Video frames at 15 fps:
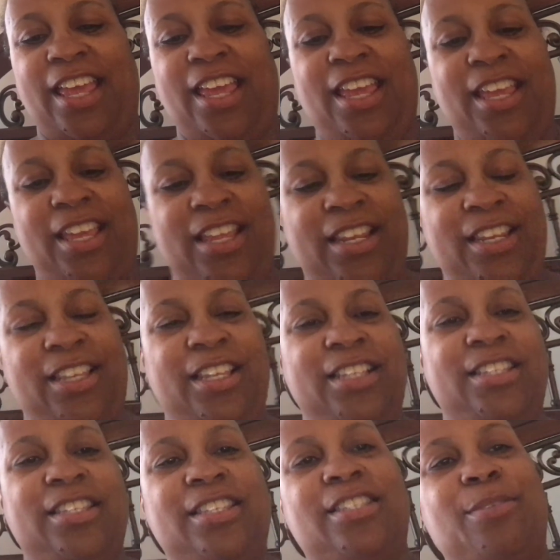and
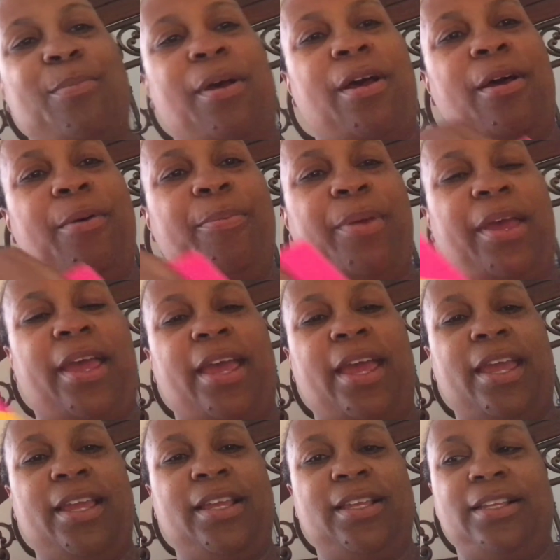it's a small
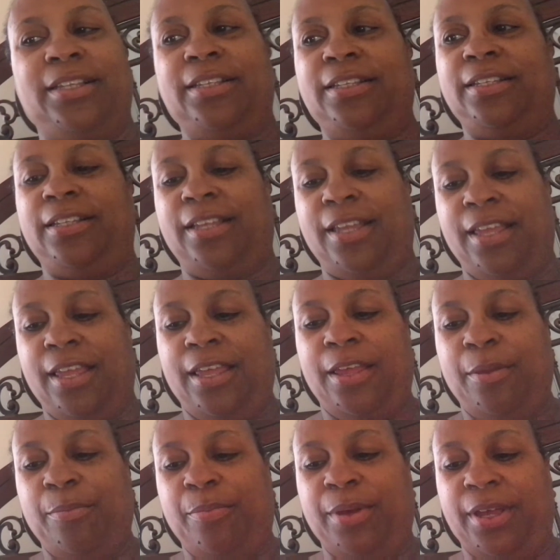pack
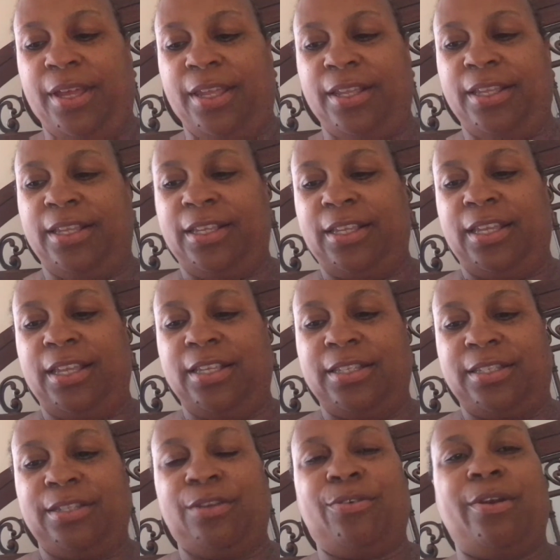but it's
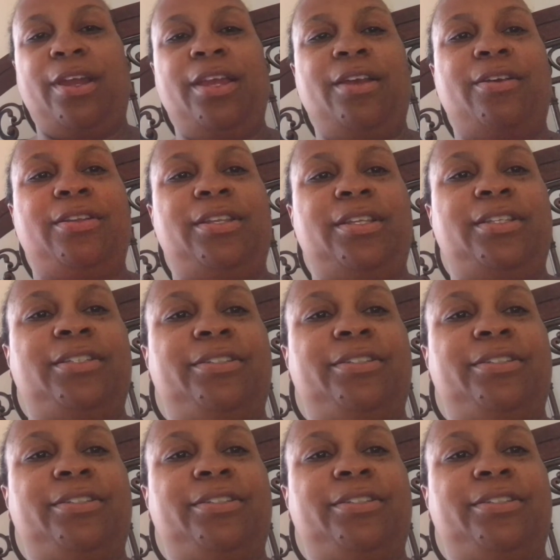the Crayola